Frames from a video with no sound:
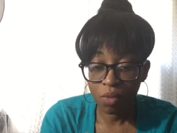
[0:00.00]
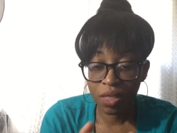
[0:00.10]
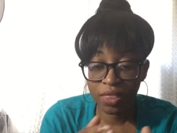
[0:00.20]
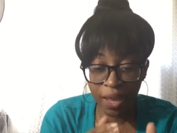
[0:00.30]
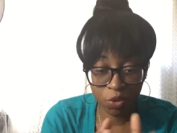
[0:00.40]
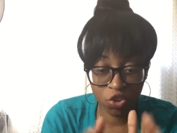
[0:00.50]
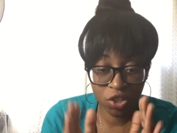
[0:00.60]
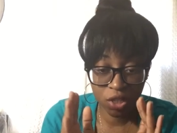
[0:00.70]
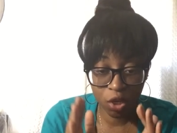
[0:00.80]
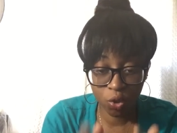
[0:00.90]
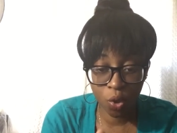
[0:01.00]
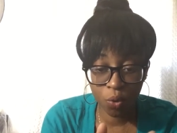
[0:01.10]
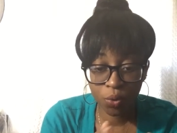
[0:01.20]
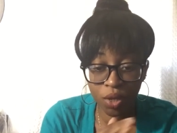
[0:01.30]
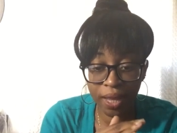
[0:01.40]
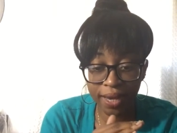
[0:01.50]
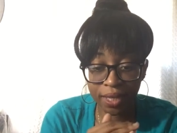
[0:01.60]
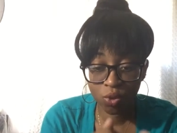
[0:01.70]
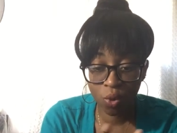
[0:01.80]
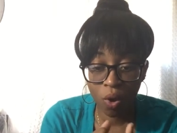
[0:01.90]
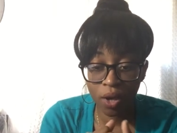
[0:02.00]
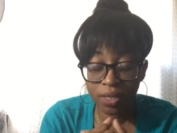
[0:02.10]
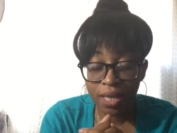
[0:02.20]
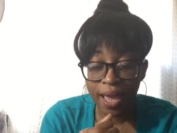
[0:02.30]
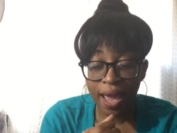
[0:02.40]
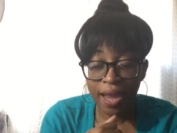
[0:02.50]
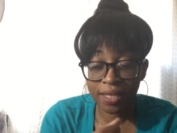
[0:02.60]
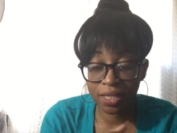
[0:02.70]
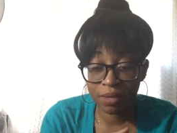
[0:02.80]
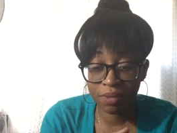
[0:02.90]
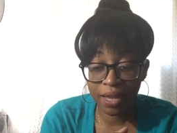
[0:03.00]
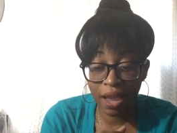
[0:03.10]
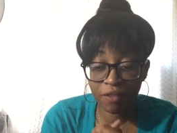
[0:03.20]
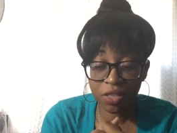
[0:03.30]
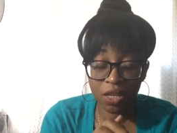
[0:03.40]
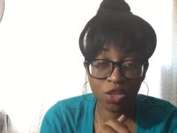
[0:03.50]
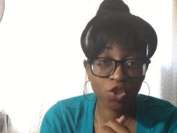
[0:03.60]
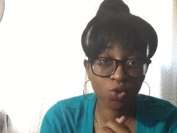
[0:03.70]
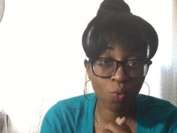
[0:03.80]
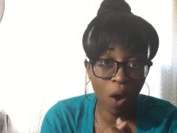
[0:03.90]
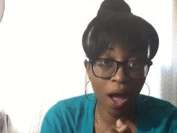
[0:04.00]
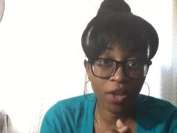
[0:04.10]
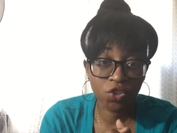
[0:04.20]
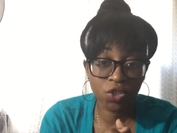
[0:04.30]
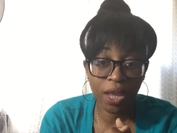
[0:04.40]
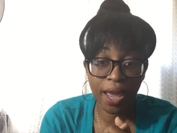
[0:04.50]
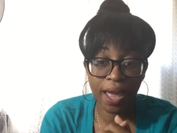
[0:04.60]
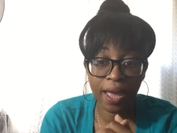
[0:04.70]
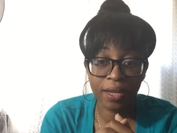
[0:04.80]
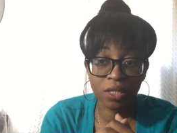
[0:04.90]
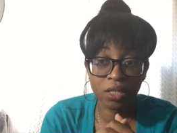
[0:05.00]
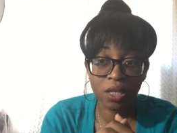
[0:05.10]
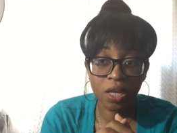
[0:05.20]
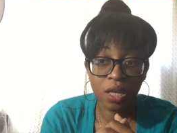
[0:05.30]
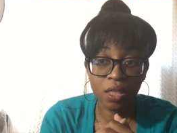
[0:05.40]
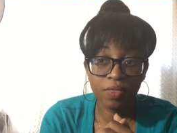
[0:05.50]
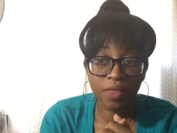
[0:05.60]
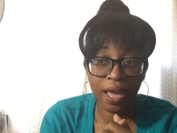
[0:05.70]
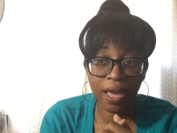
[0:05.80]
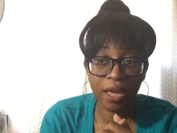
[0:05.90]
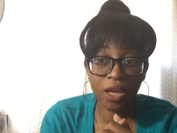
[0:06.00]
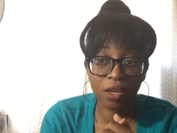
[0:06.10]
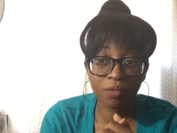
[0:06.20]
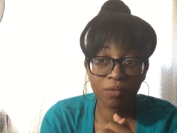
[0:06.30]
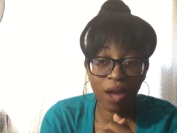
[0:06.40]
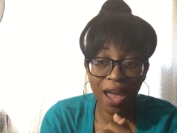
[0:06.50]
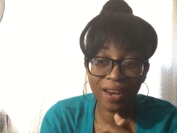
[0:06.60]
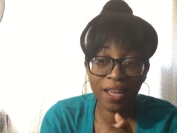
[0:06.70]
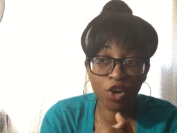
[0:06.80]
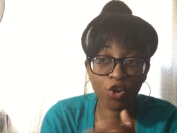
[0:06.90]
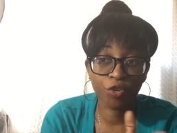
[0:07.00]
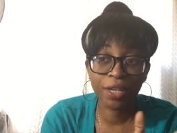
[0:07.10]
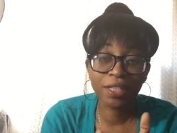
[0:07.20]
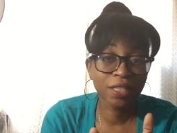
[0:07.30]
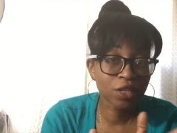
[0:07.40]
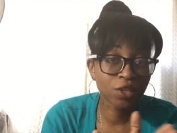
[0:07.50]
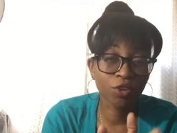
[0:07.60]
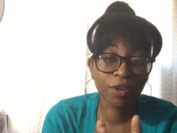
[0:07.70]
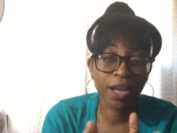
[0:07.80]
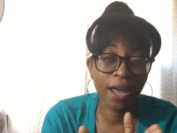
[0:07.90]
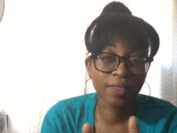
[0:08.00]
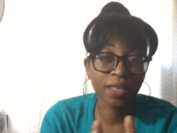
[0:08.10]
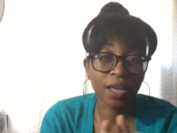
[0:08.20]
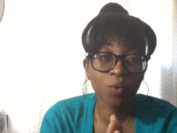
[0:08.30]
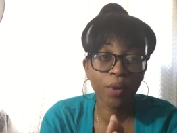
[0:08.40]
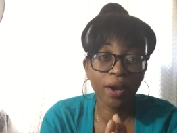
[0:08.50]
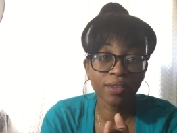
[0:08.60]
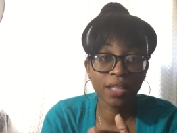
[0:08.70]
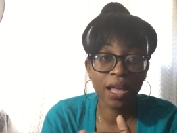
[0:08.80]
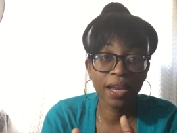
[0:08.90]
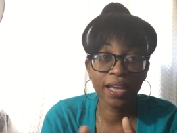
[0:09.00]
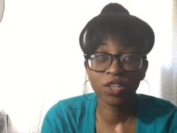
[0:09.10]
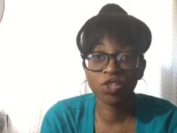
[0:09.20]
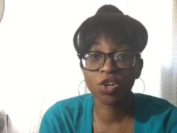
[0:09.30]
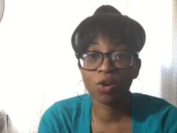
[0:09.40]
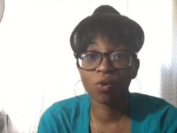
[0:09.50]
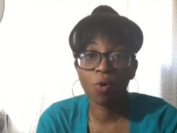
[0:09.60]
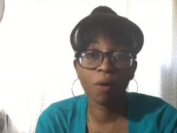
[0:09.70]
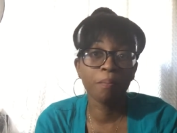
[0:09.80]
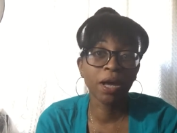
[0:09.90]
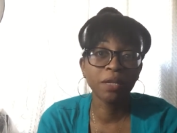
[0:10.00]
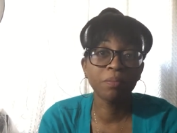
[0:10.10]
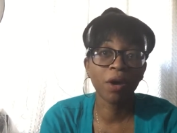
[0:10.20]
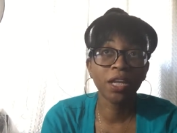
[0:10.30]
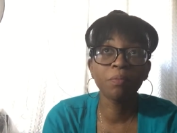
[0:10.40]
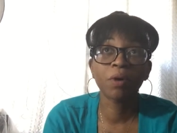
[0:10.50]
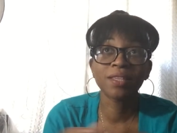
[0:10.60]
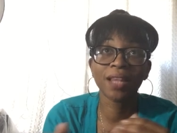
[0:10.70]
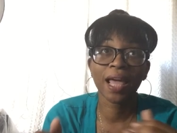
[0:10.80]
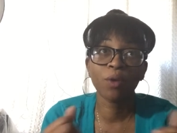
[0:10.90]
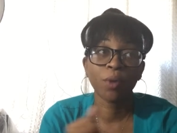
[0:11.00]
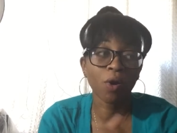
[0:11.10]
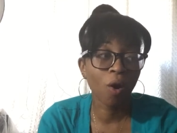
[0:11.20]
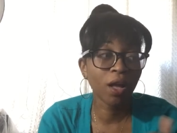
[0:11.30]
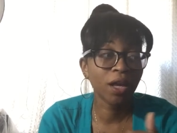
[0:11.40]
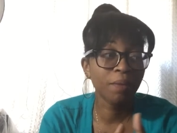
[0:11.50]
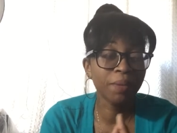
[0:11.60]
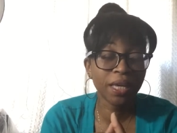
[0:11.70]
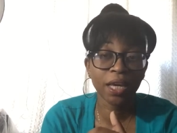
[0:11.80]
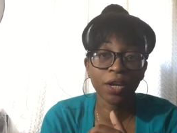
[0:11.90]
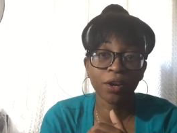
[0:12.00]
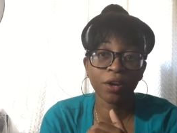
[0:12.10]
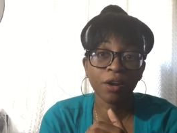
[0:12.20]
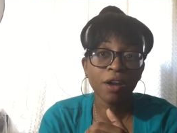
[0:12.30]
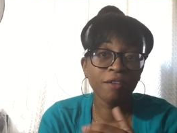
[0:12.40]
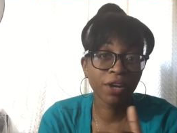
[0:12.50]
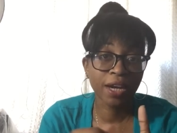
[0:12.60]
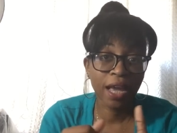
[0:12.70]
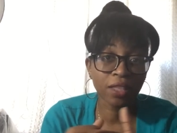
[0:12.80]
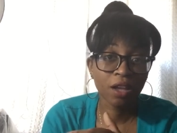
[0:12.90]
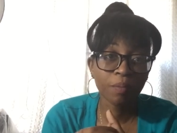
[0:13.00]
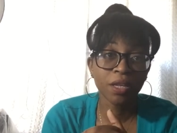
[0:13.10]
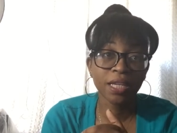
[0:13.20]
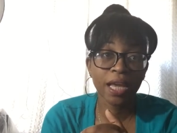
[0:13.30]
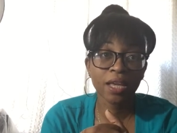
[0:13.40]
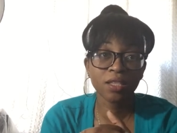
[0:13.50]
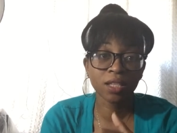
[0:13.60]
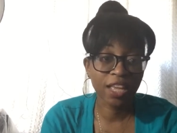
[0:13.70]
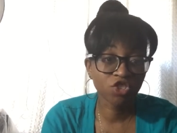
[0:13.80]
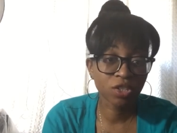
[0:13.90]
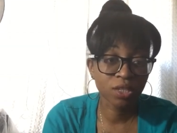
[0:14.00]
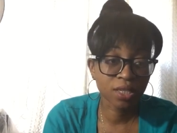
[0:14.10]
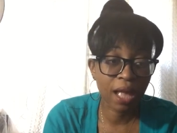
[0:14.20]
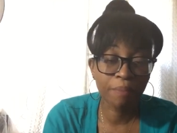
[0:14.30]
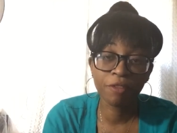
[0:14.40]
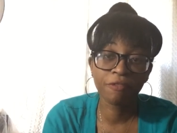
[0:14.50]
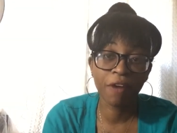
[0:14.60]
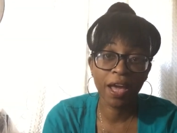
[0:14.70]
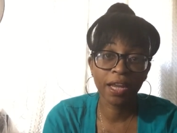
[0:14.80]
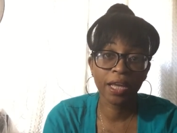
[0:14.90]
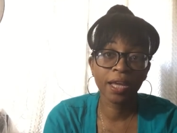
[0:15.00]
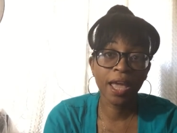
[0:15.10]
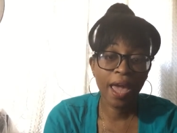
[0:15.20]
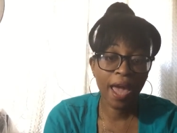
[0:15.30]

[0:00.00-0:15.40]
they was just alone and they talked, and it seems like everything is squashed, and they kind of like agree to disagree kind of thing, where it's not like you're all buddy, but it's like, we're all gonna be here for the next couple of days. Let's just stop the fighting